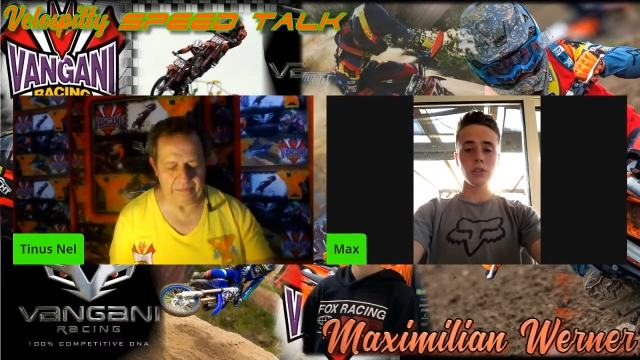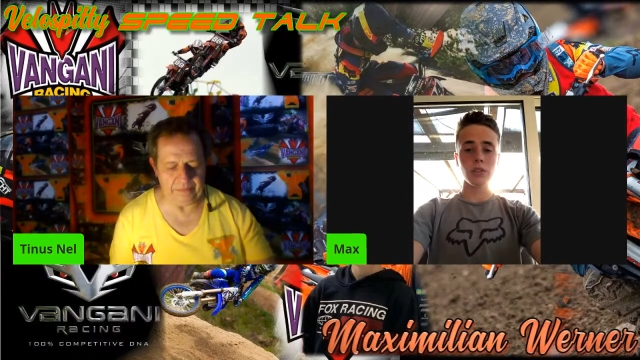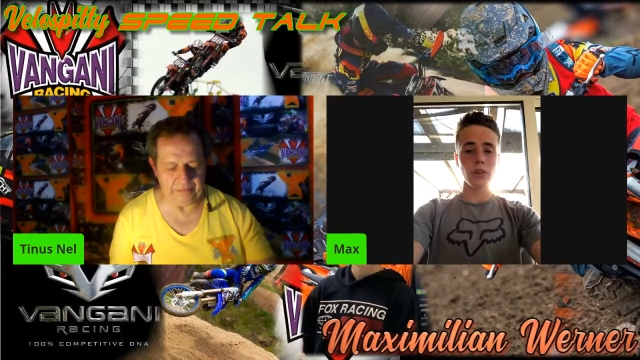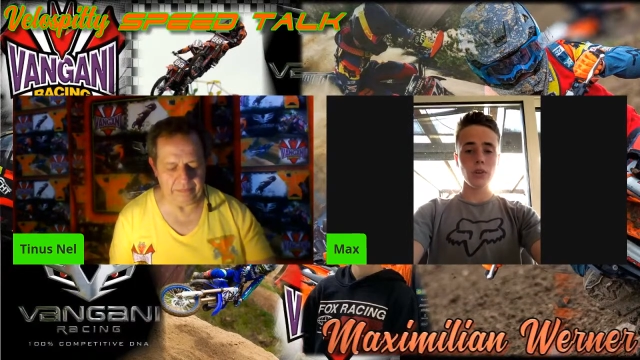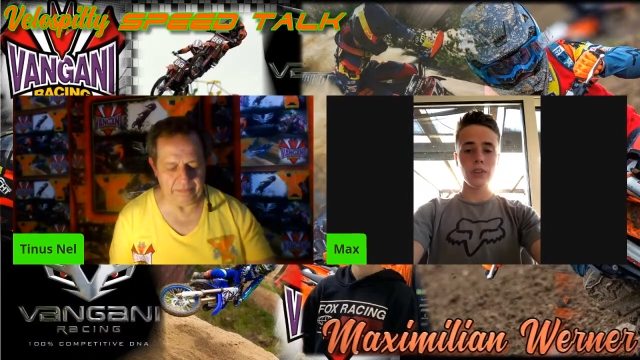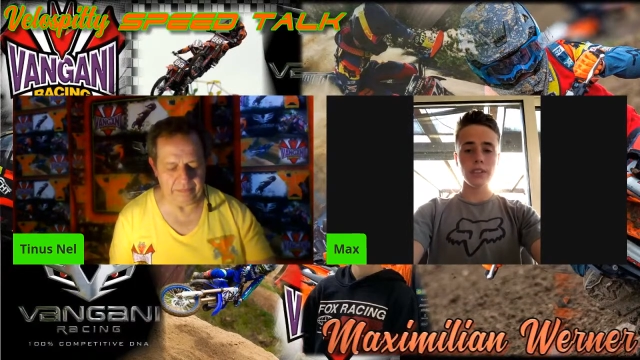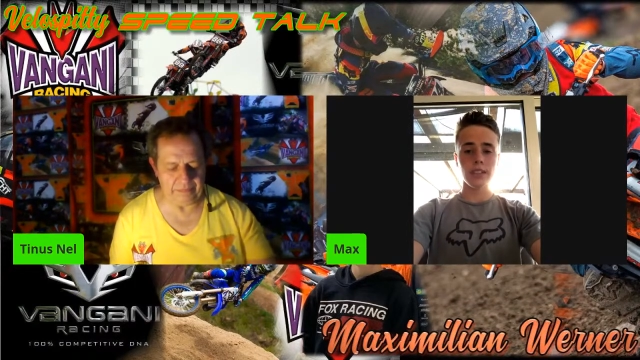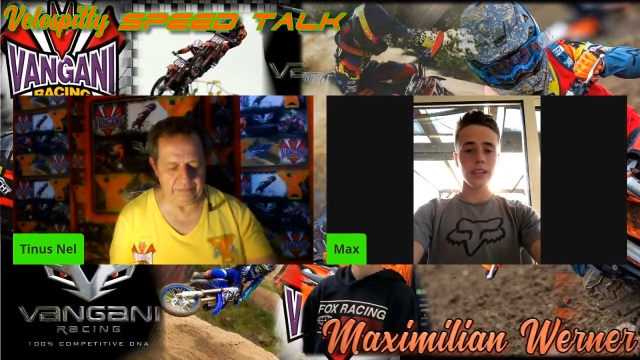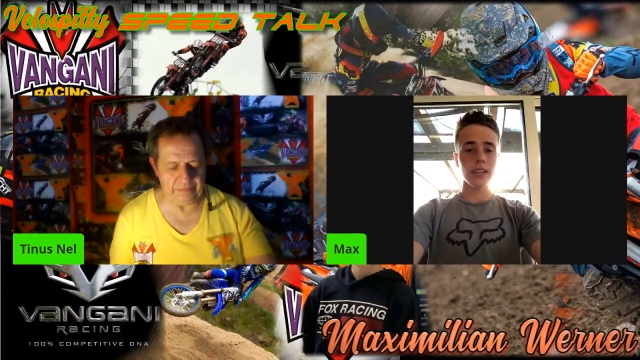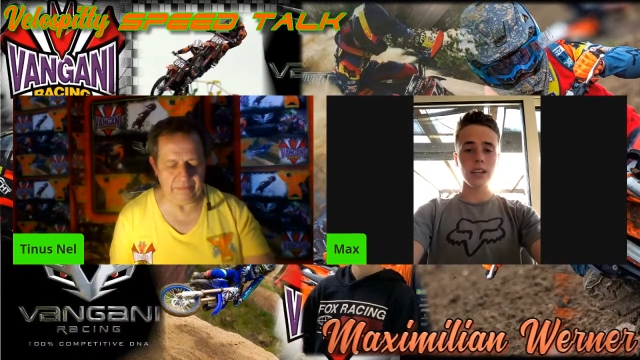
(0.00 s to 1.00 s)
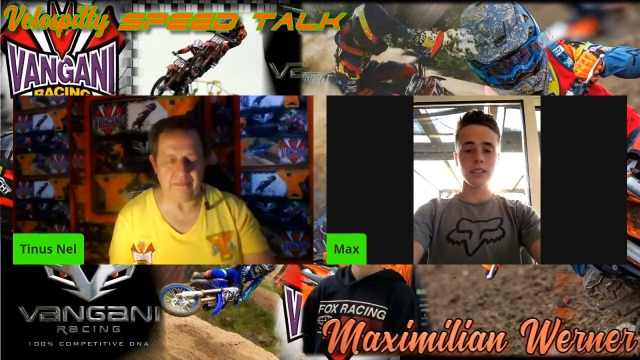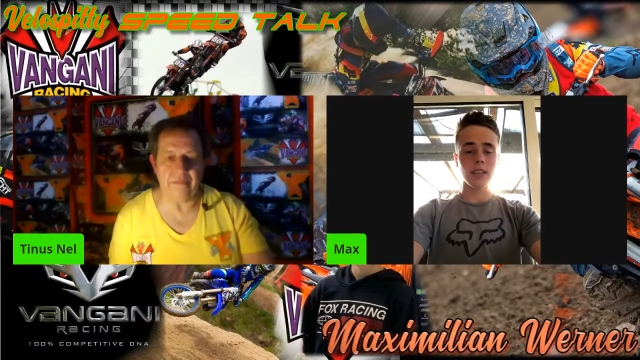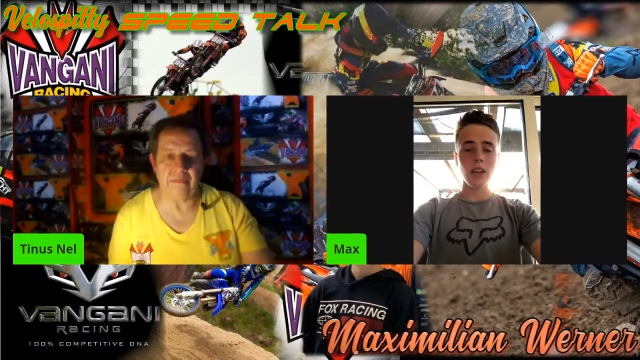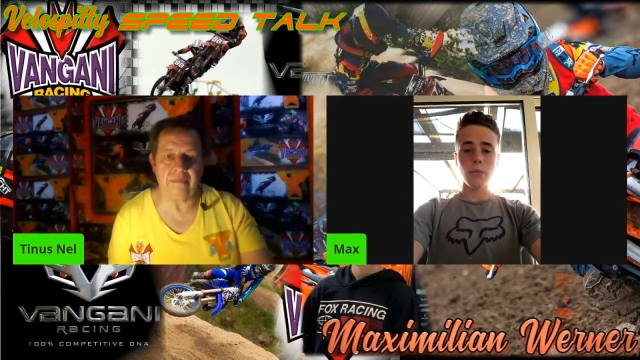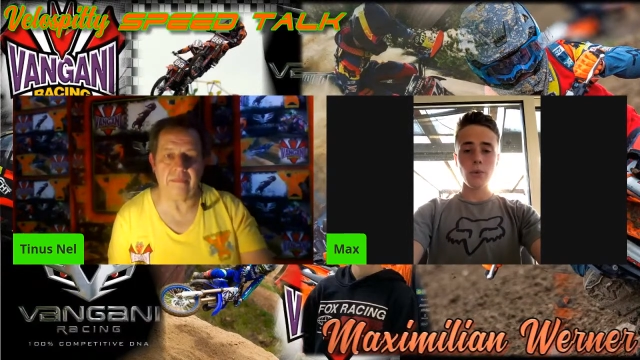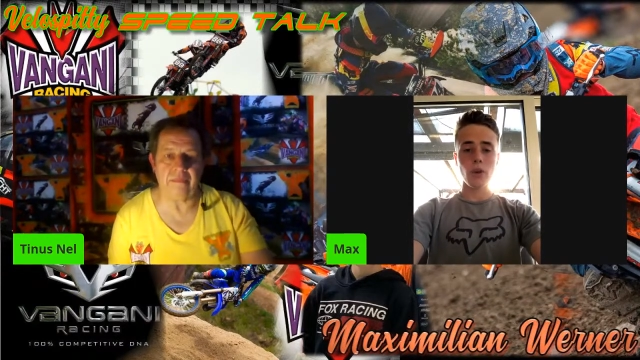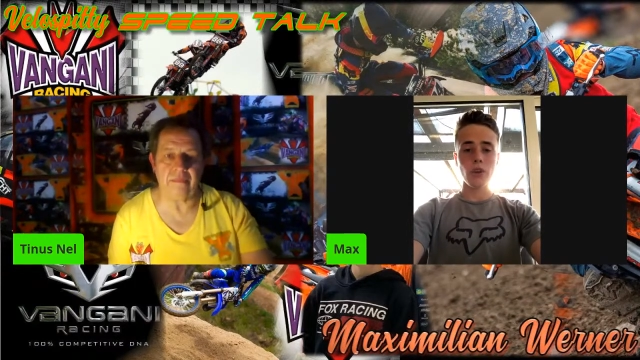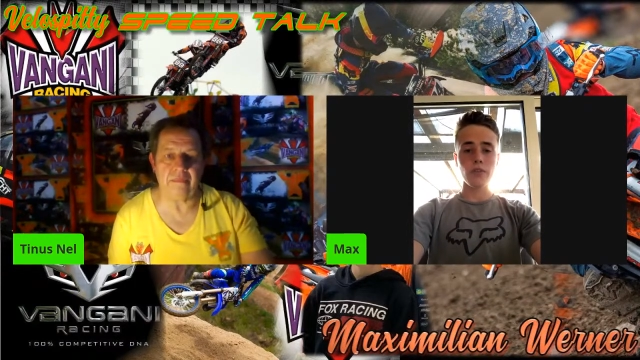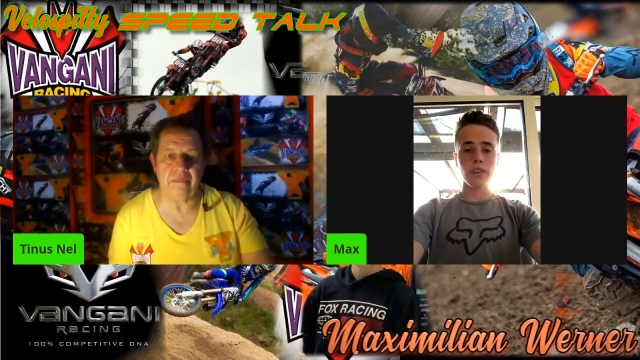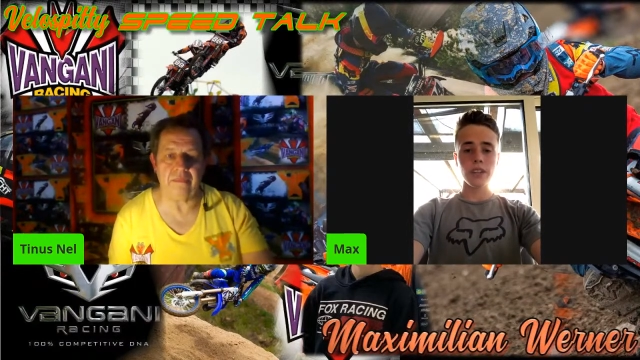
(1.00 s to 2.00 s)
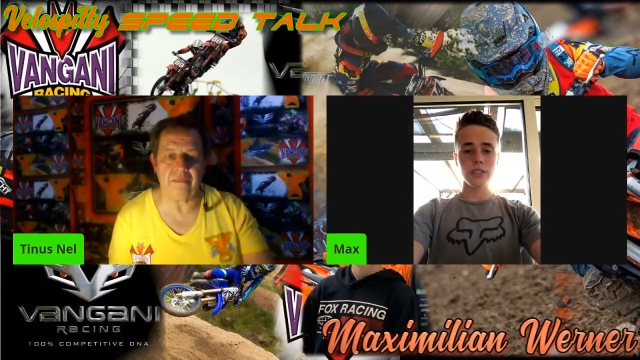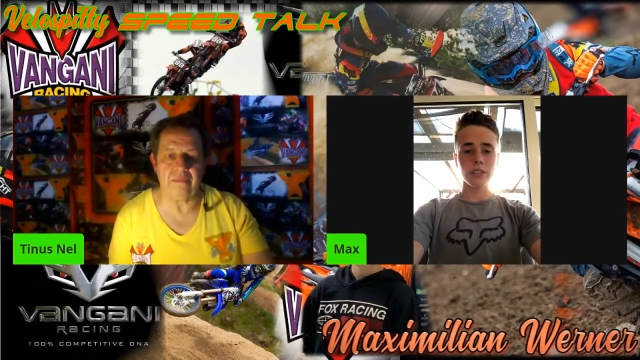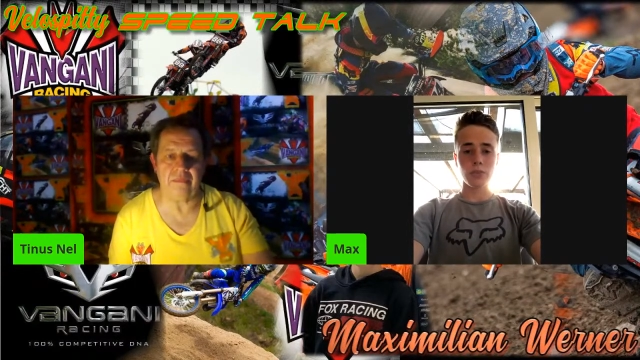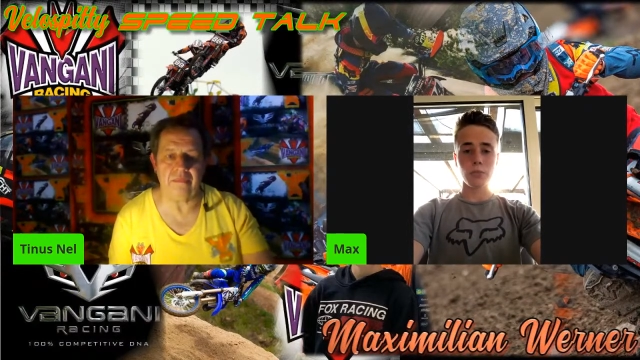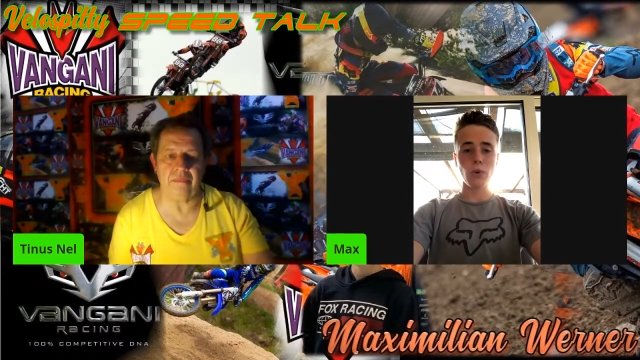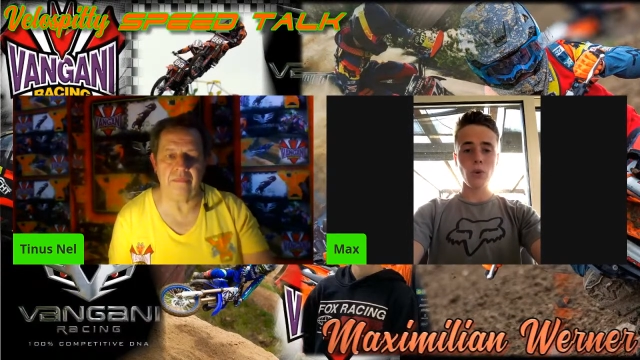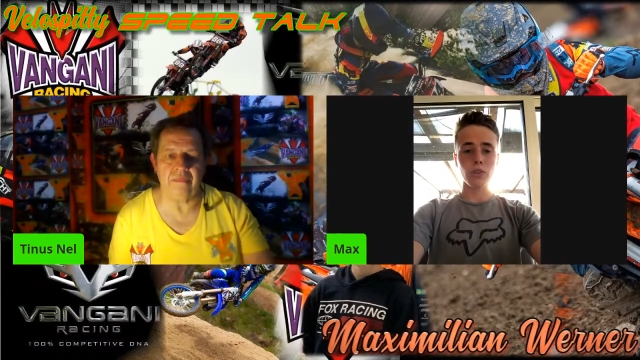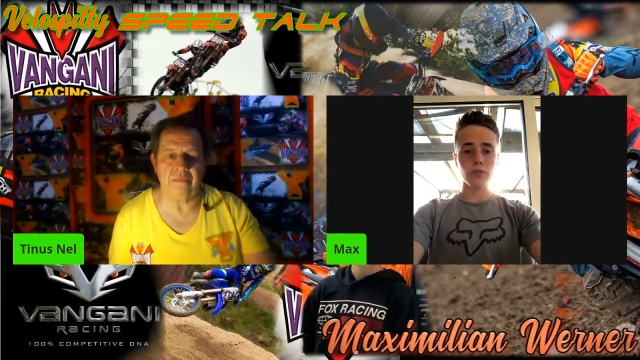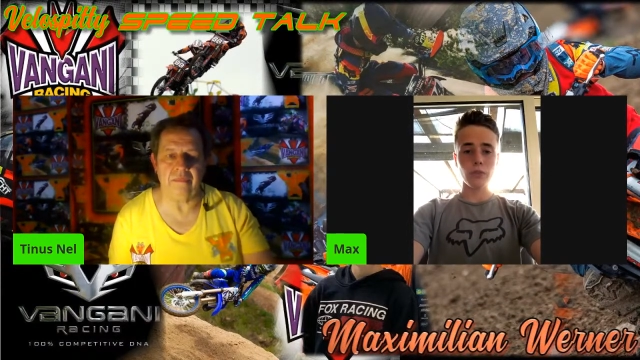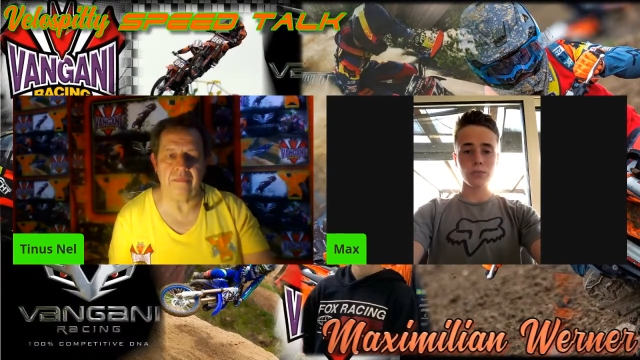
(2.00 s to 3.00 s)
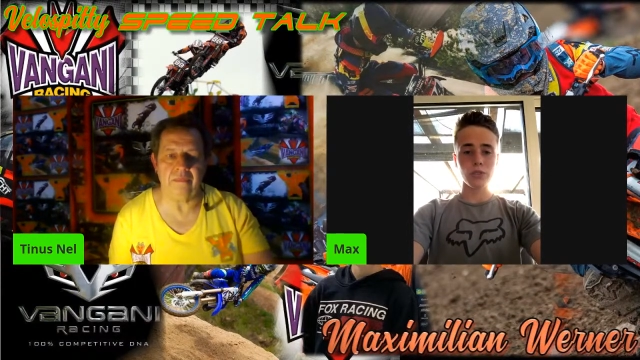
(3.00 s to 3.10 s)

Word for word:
Speaker 1: perfect. I got perfect support from